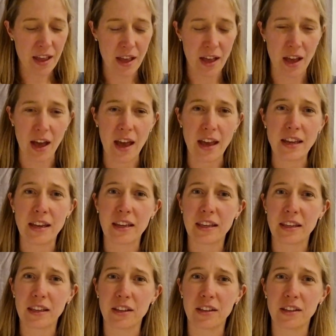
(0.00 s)
I
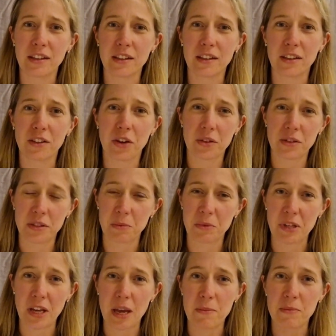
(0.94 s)
got some
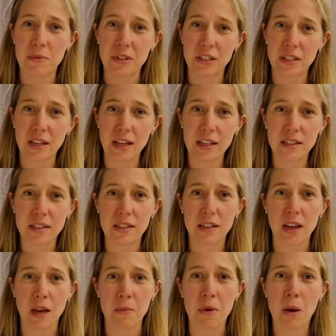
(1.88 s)
time tonight to
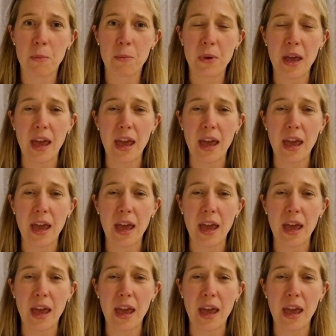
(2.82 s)
come up